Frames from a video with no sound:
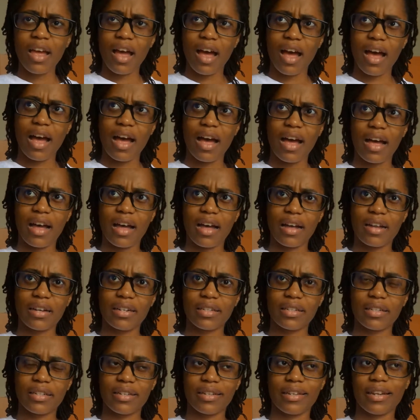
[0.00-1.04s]

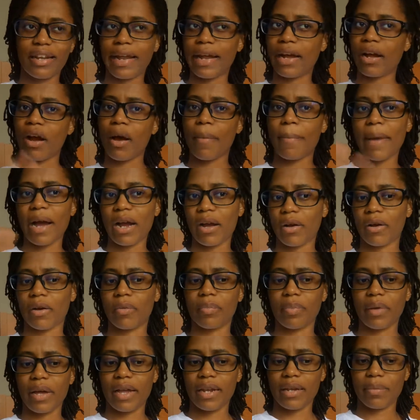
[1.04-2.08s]
and then I got back
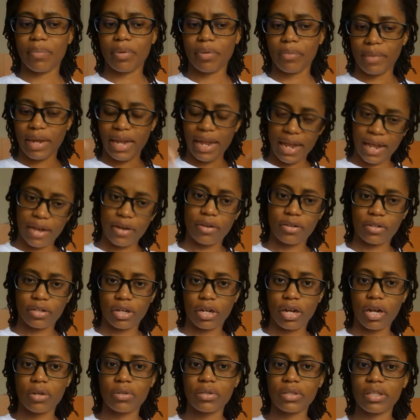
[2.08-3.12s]
up and put my head on the
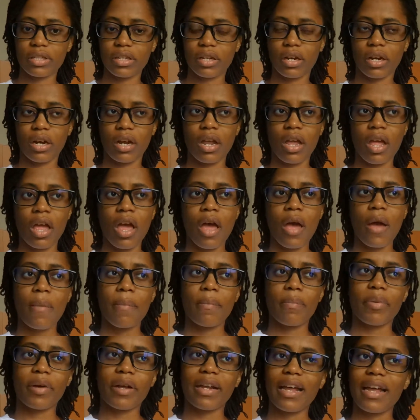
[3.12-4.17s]
counter.
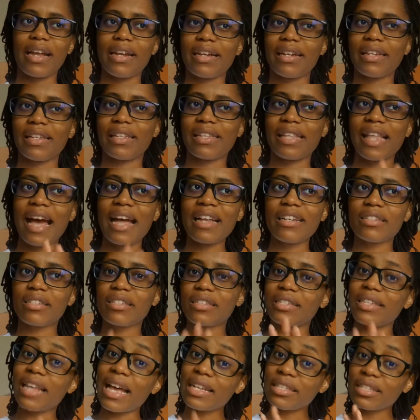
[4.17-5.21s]
But
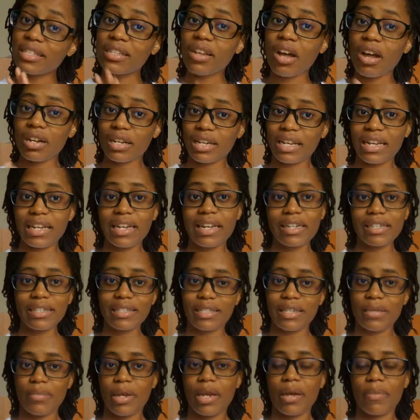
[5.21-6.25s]
that's not clear
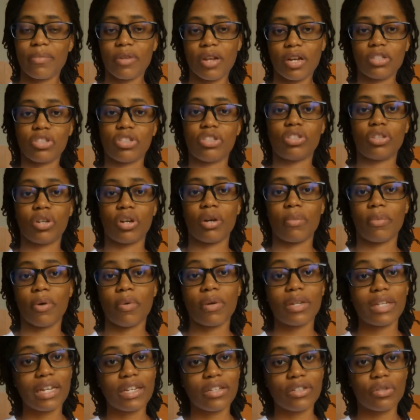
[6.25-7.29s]
to me. I'm not sure. But
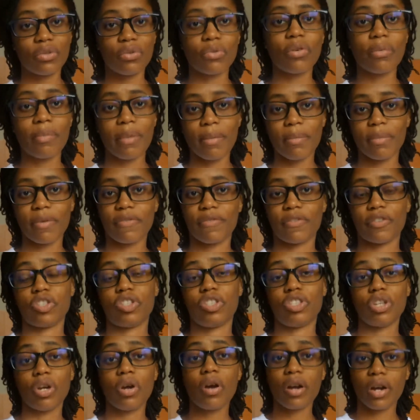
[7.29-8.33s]
what I do remember for
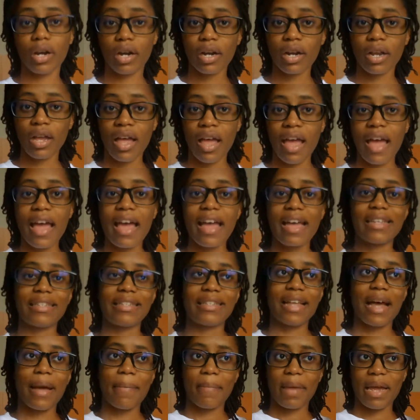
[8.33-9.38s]
sure is
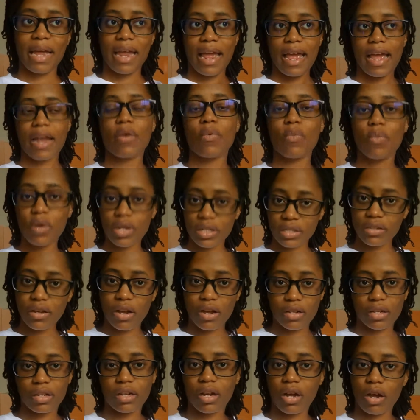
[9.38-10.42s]
that my head was
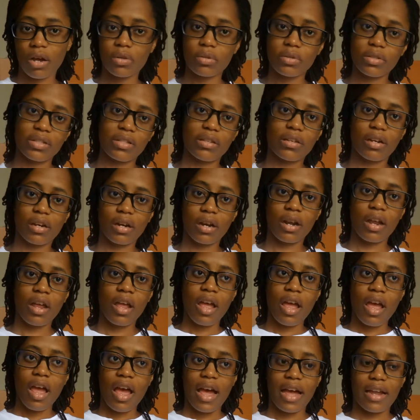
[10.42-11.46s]
on the counter.
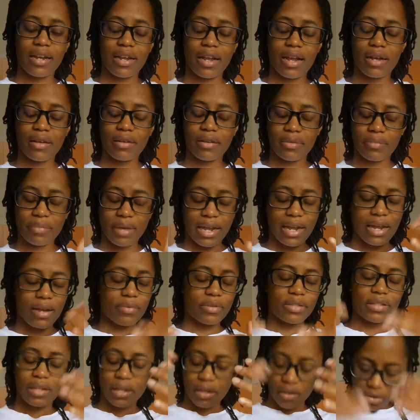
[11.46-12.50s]
And my head
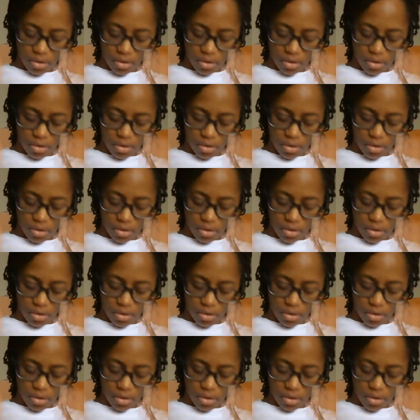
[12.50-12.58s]
was like